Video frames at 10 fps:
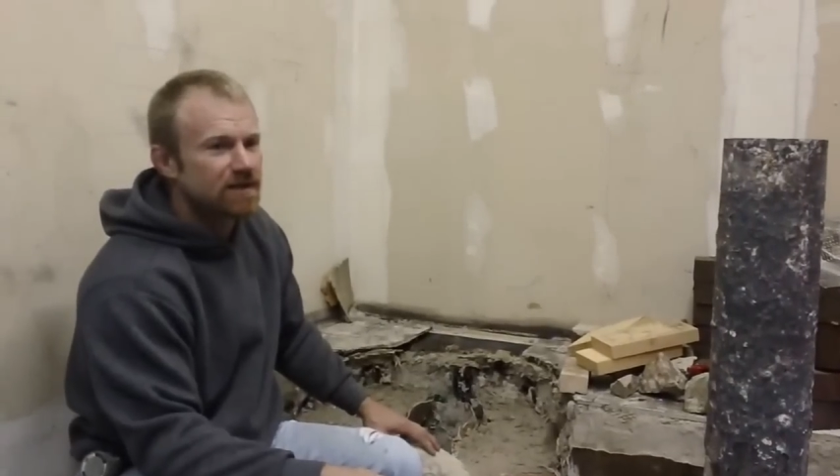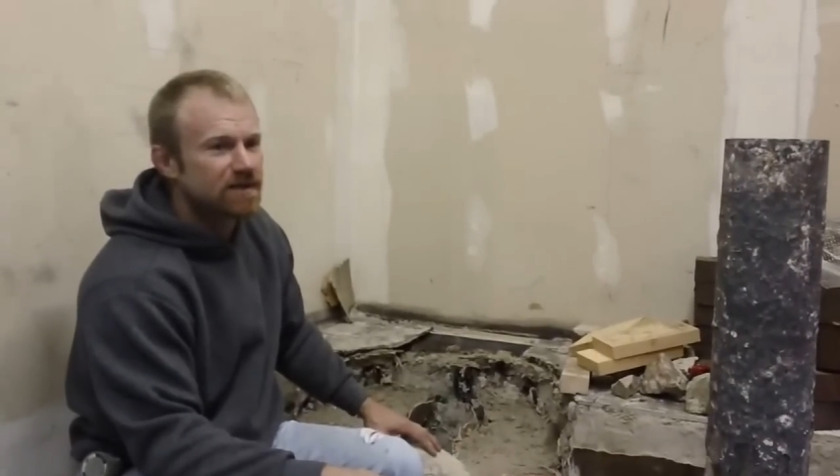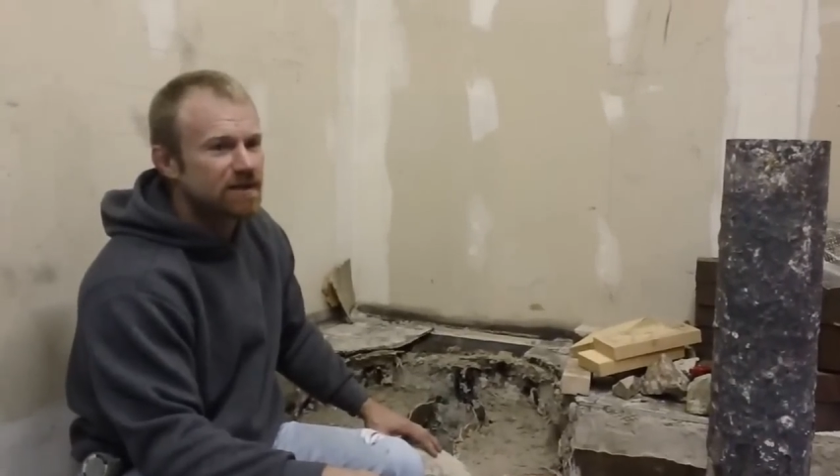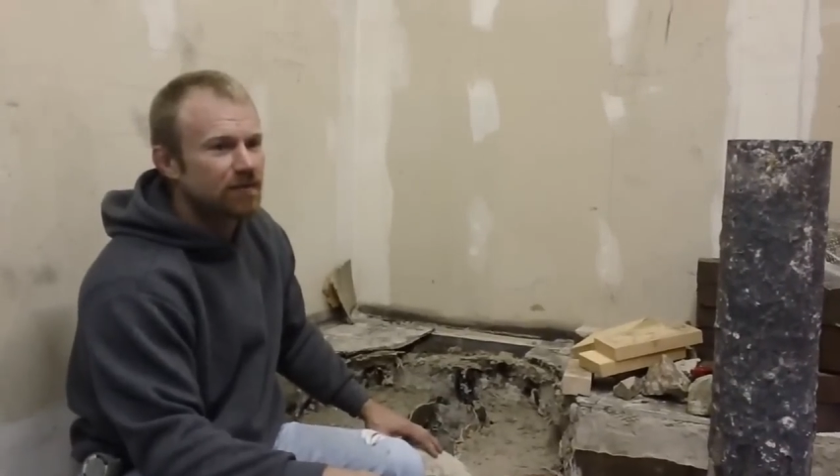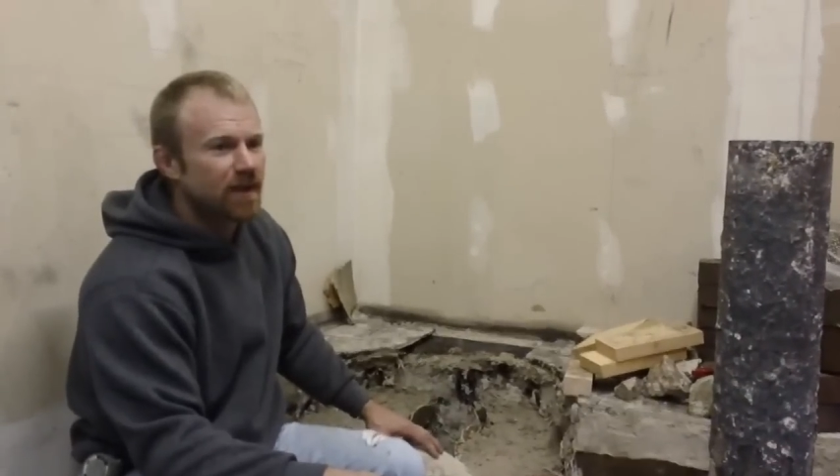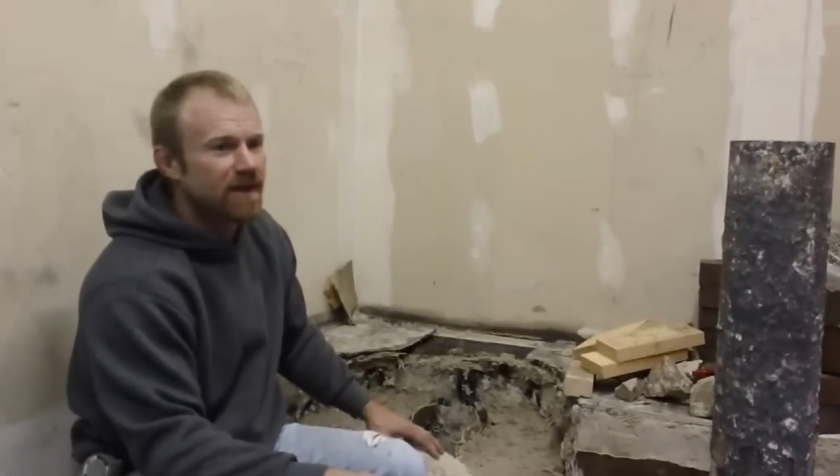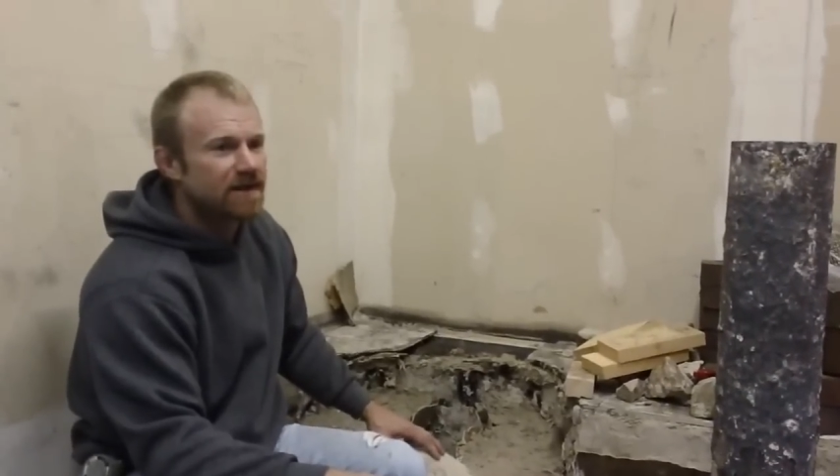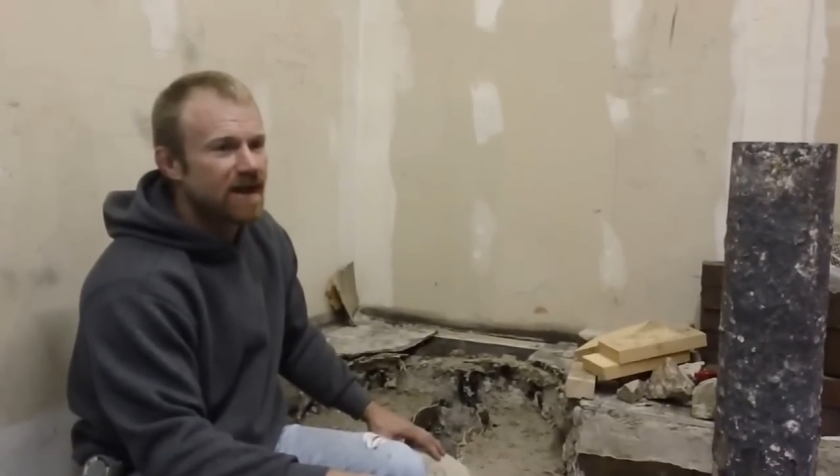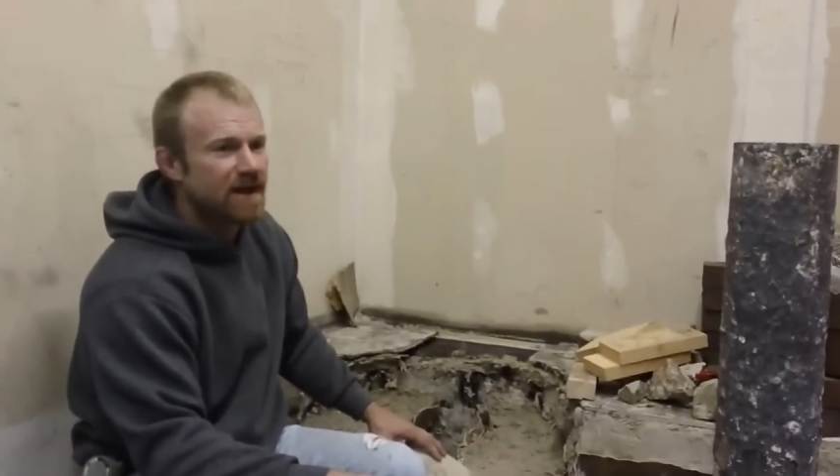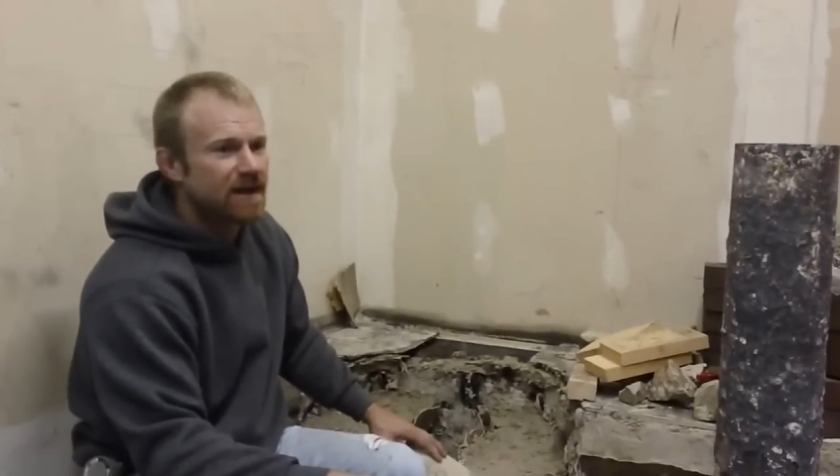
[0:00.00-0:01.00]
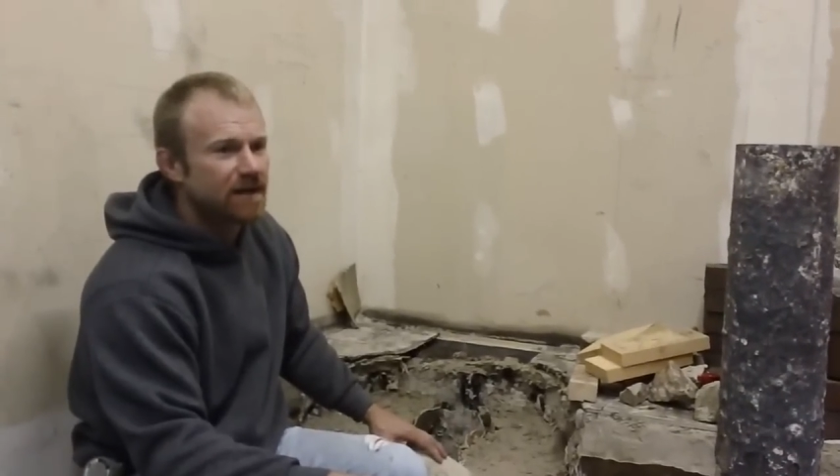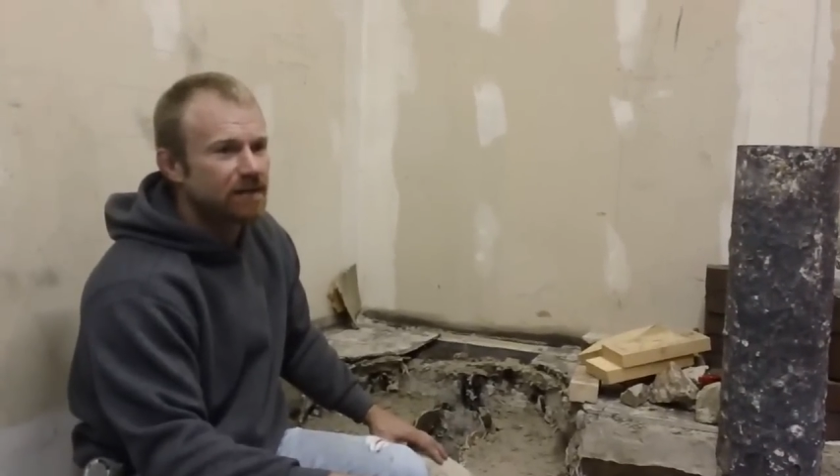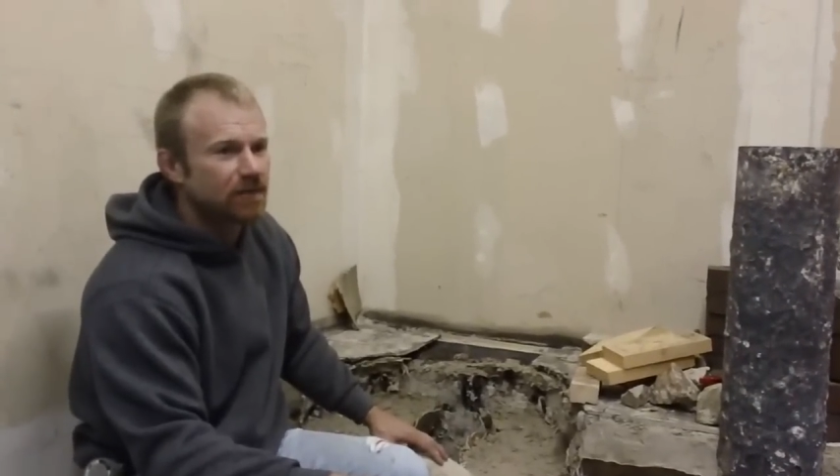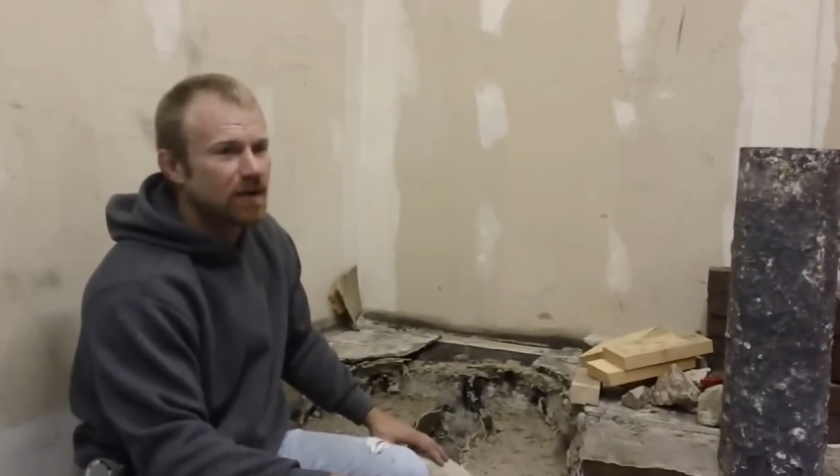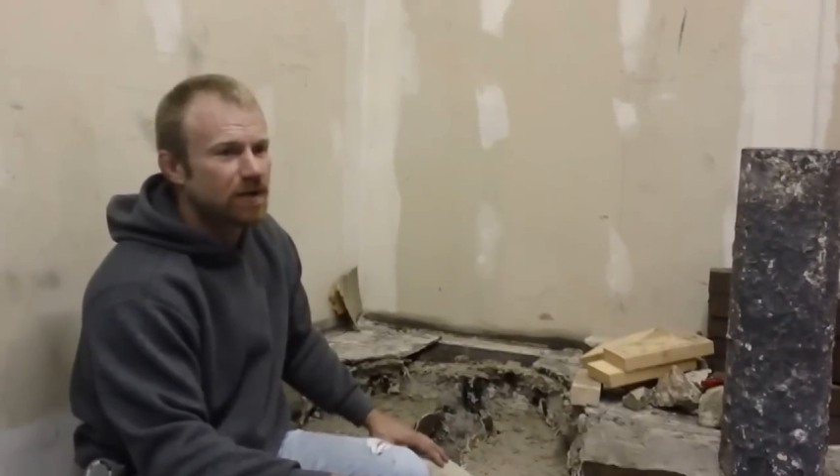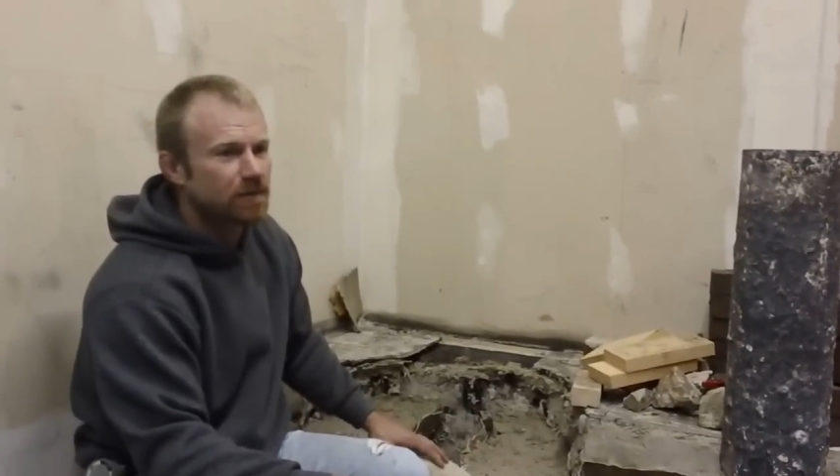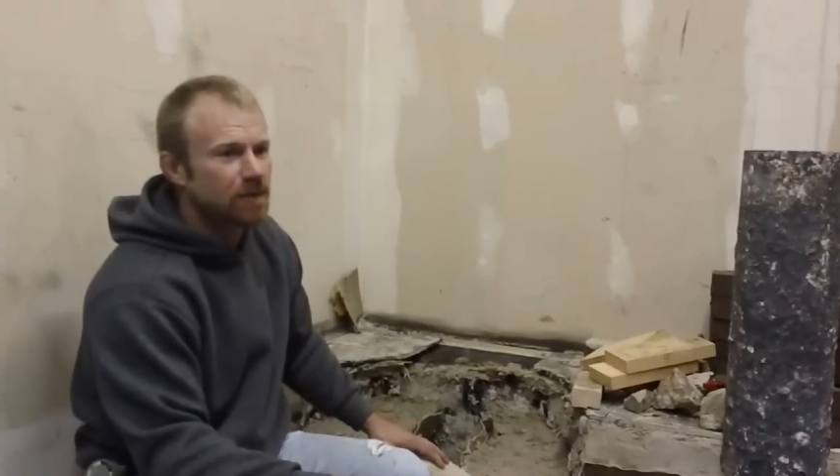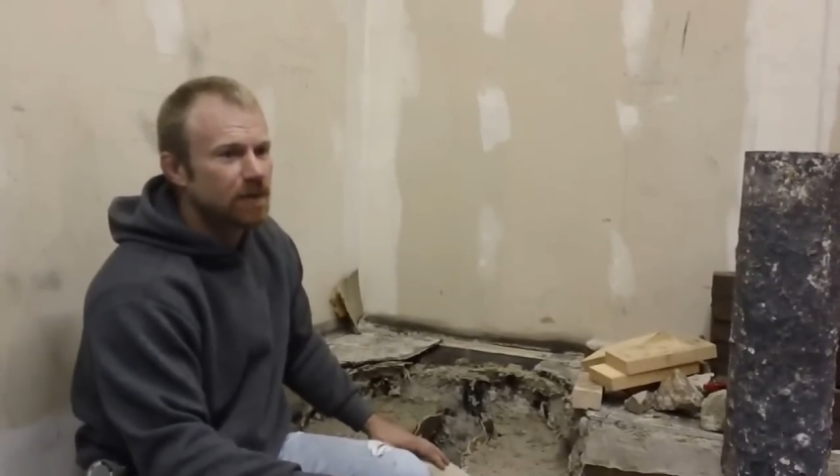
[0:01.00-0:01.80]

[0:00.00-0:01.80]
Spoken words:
instead of maintaining it, right?